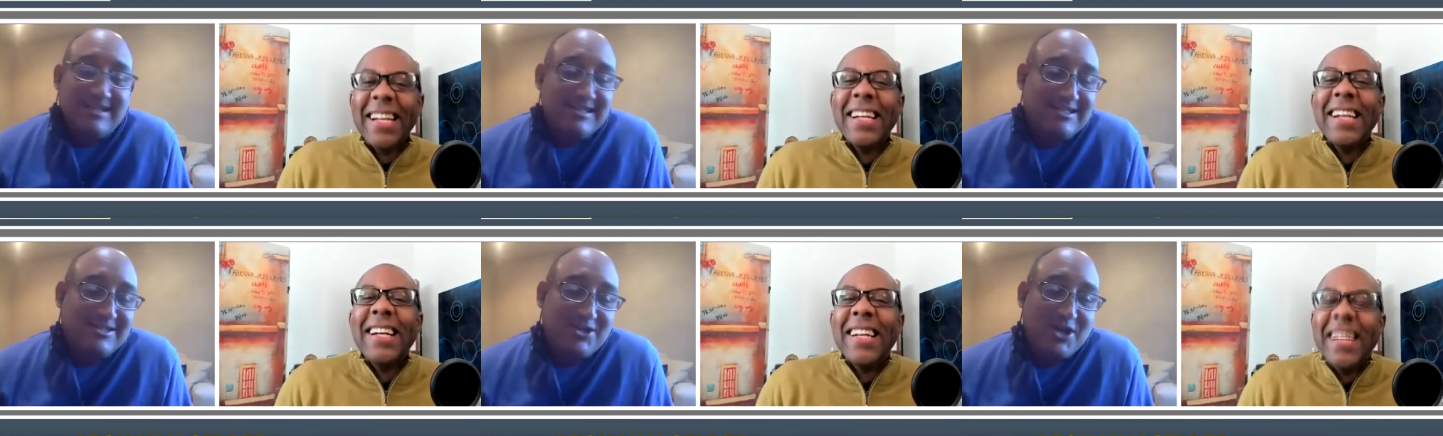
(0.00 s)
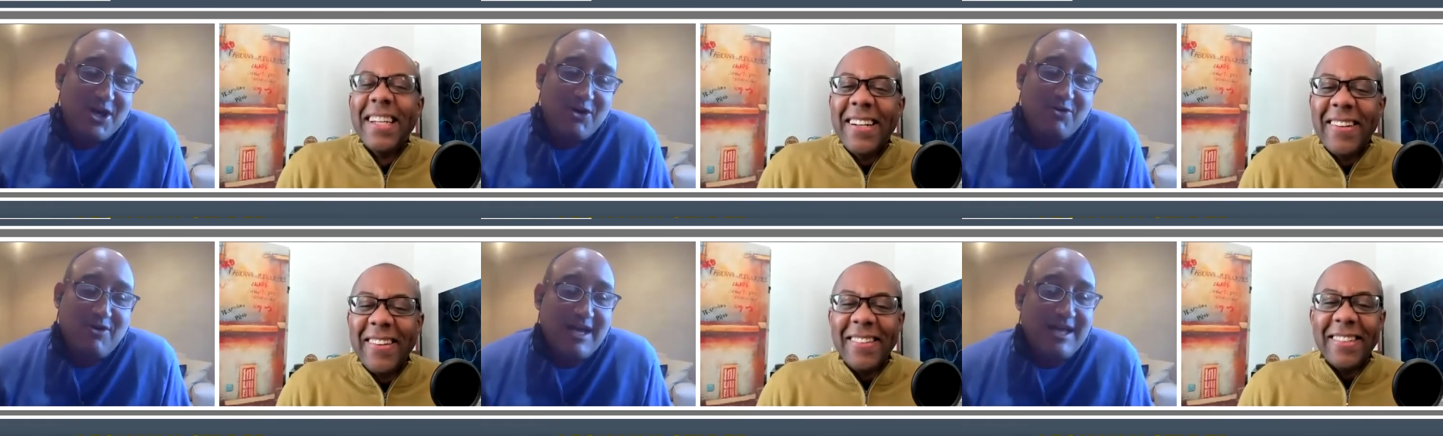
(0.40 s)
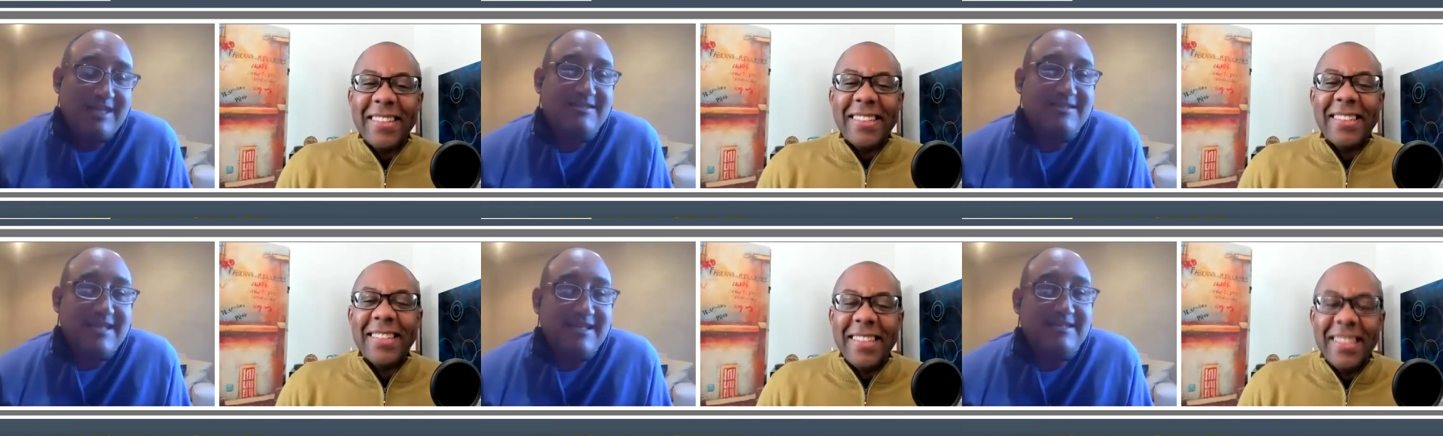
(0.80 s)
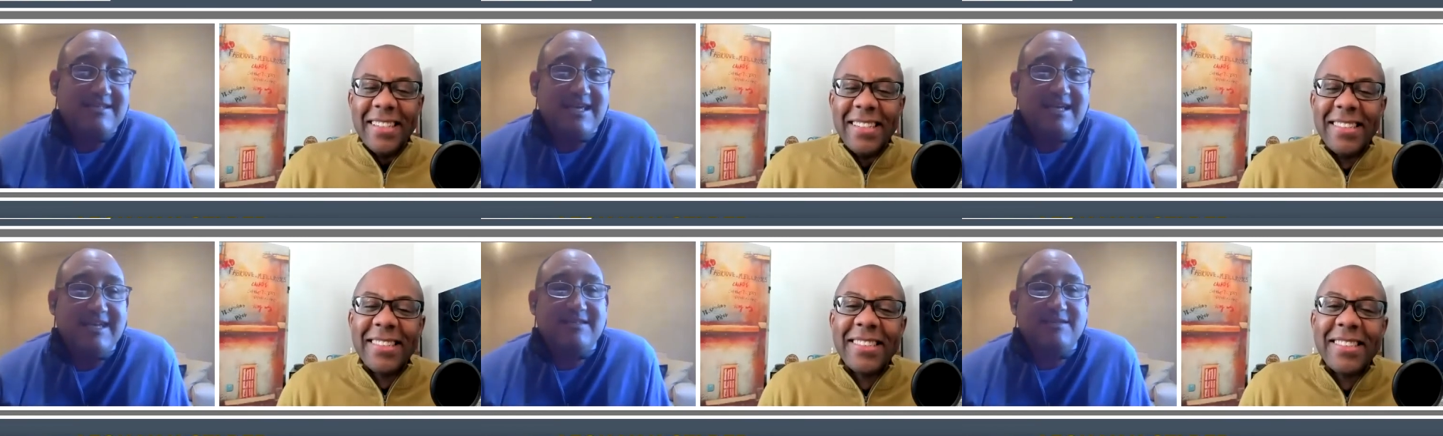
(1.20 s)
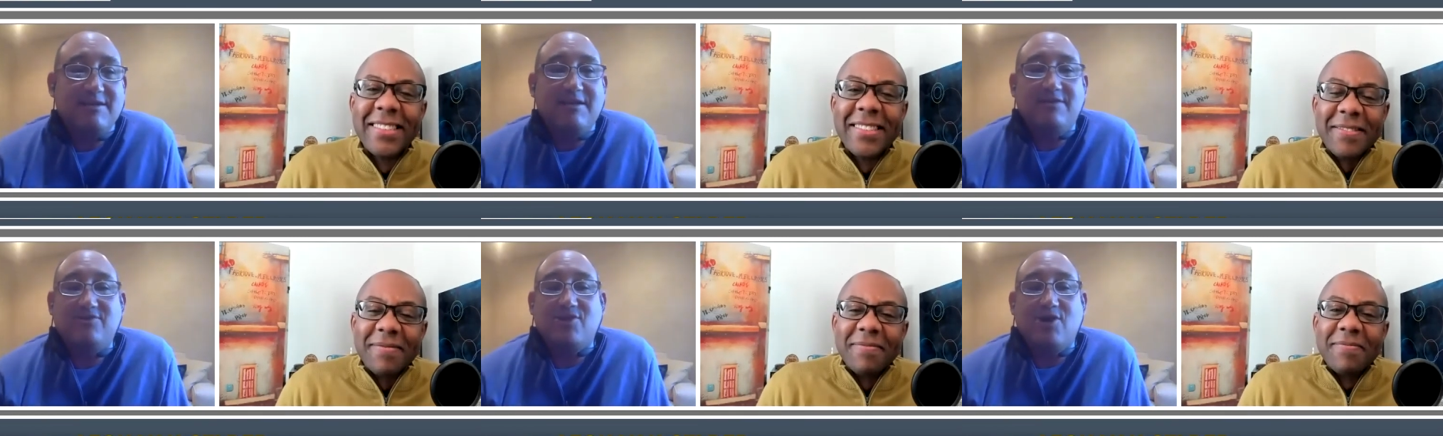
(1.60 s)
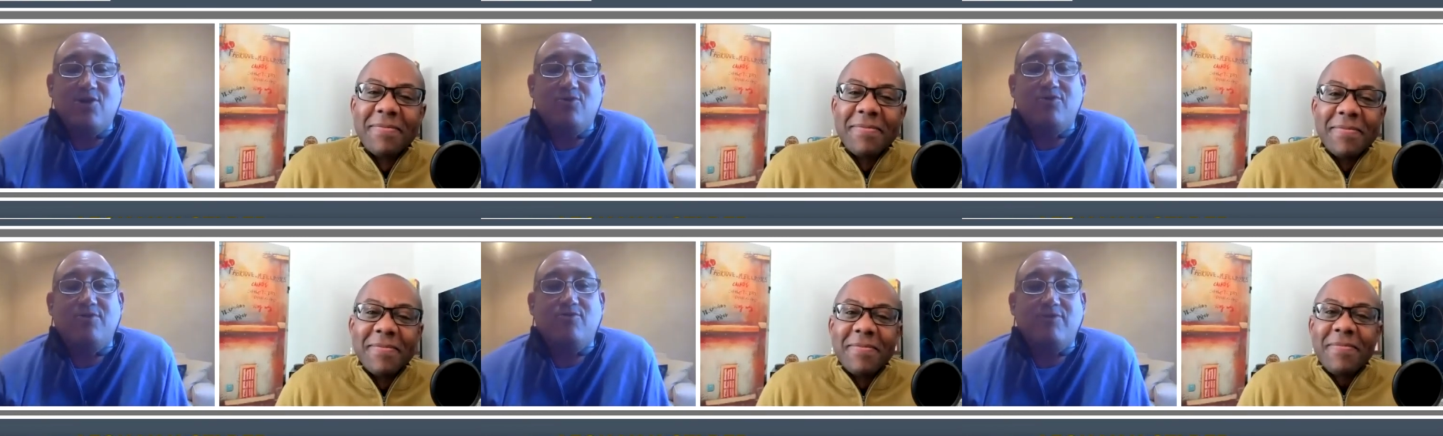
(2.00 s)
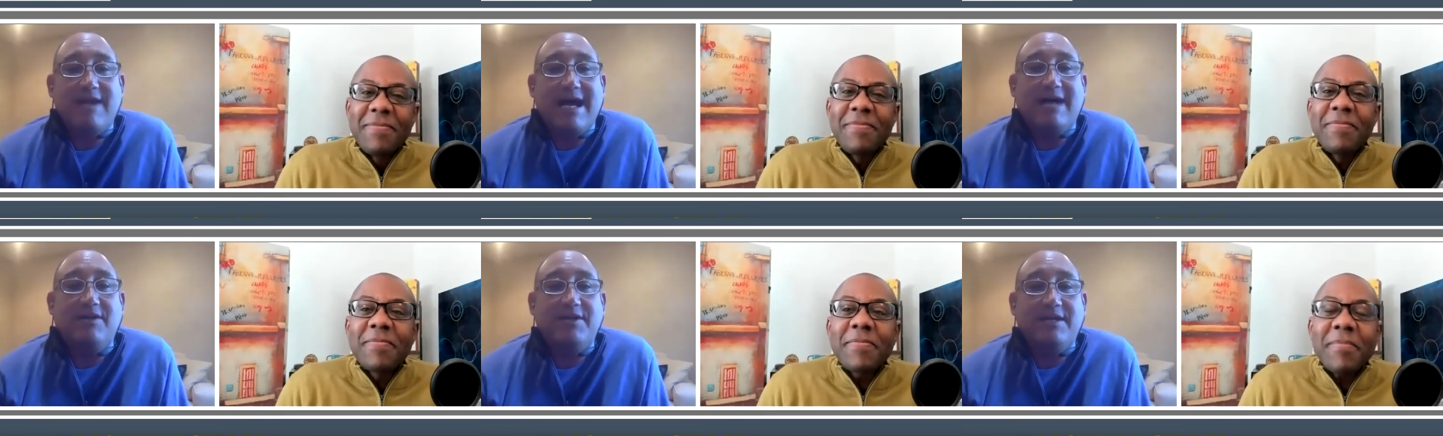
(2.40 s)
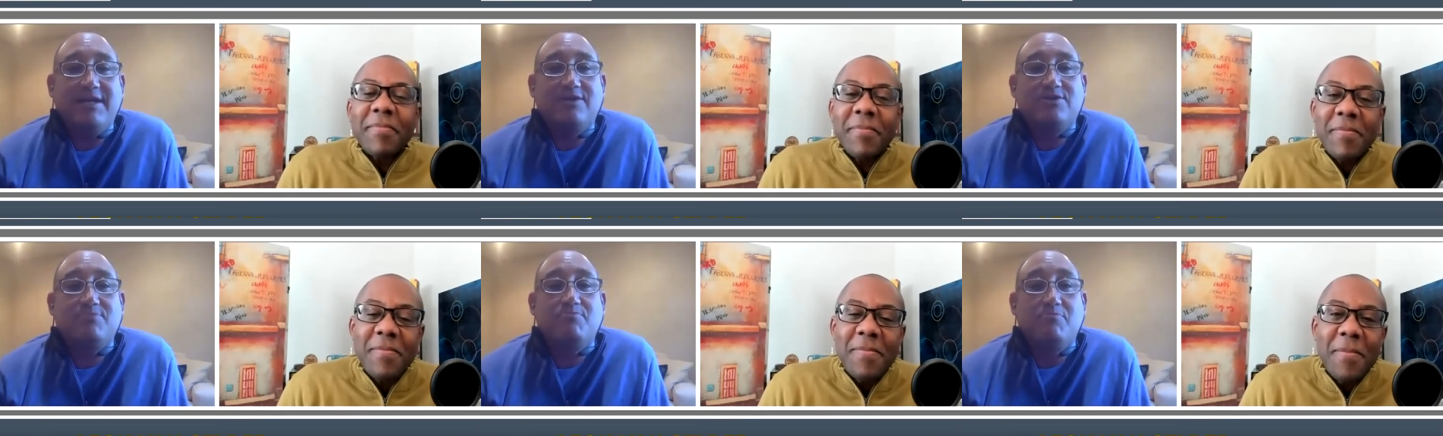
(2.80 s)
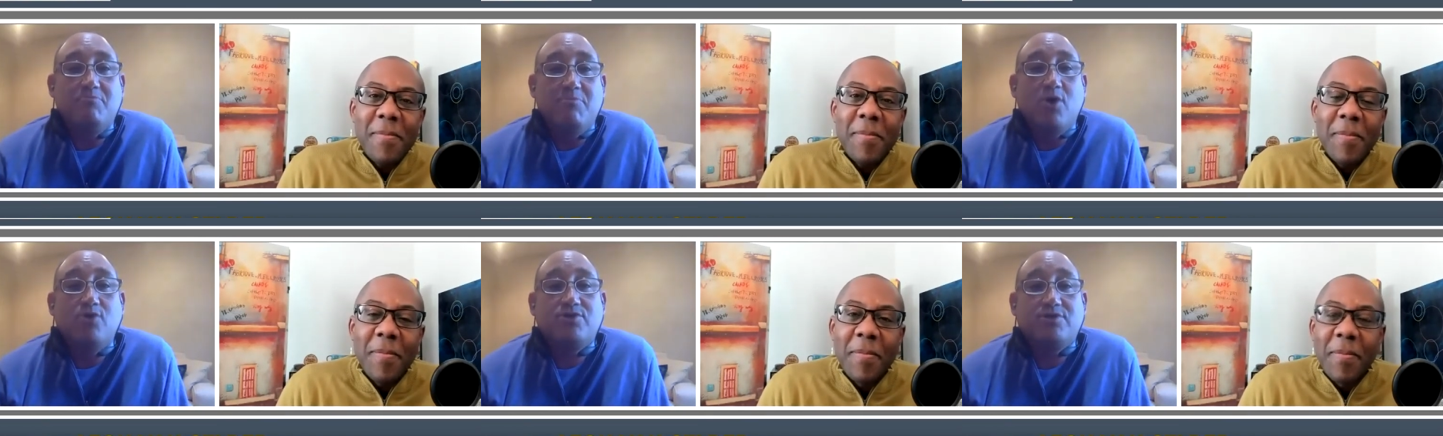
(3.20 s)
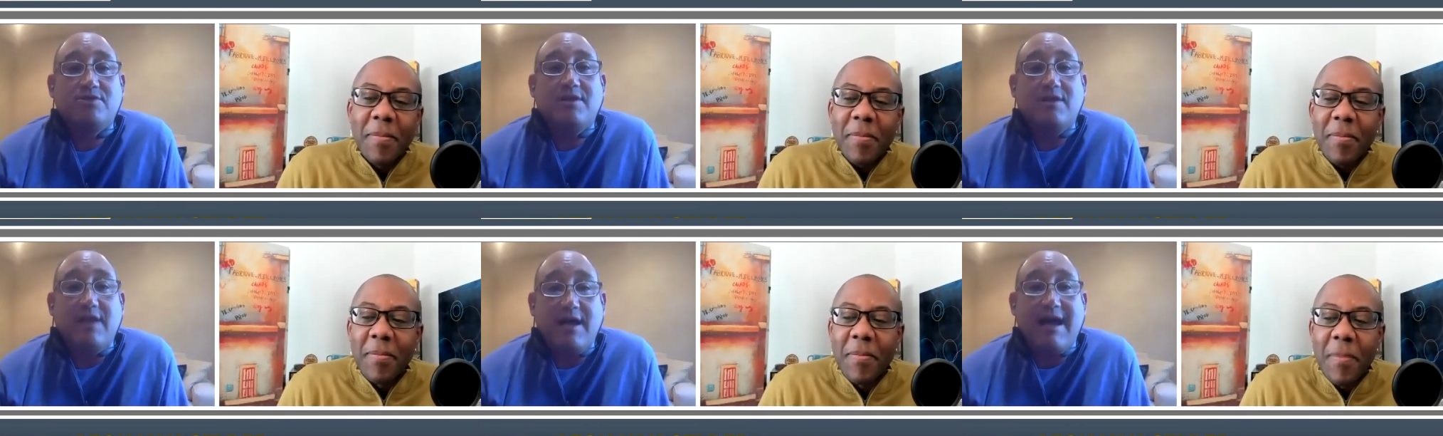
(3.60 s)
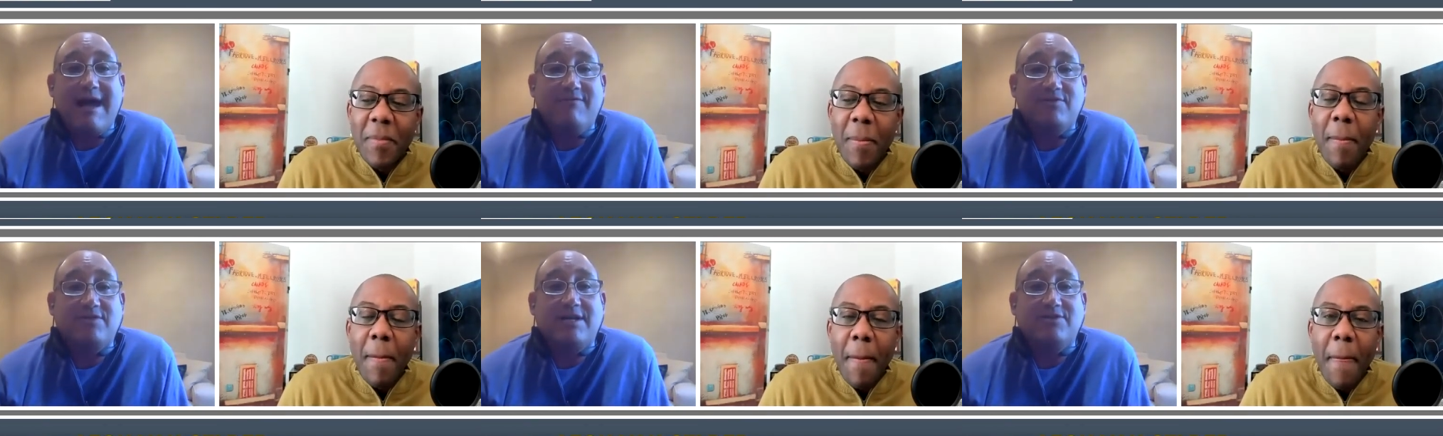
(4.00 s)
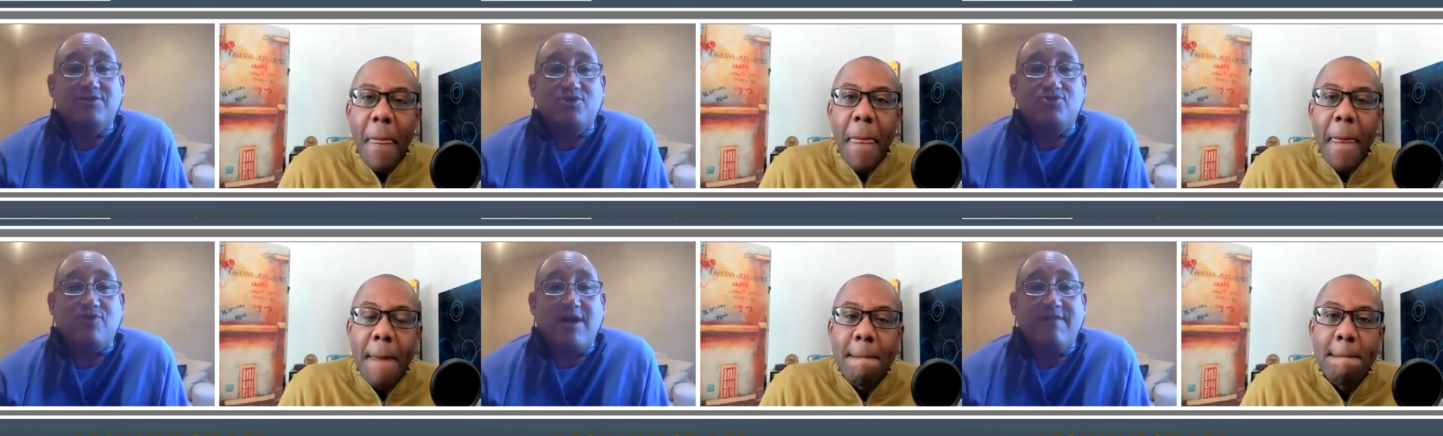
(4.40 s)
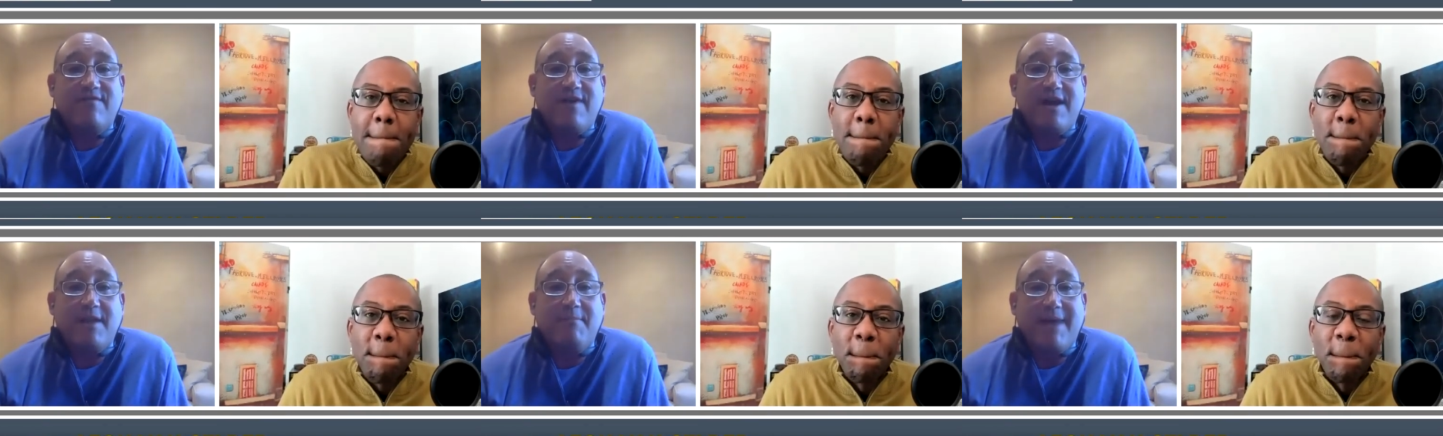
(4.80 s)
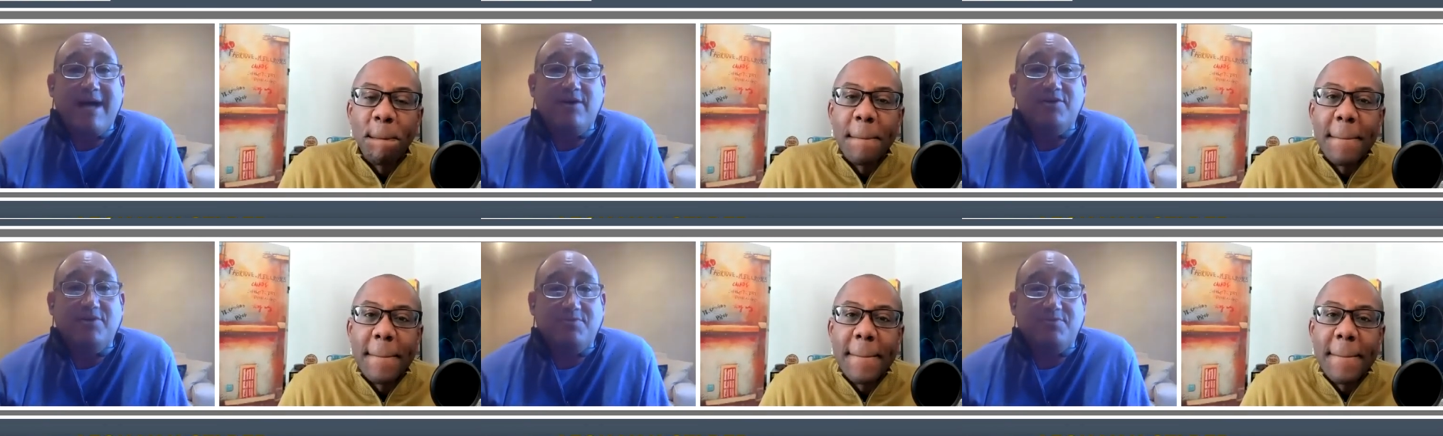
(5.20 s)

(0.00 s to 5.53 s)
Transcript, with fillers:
Speaker 1: So it's, it's, it's, it's, so the reality is most advertisers are trying to find a balance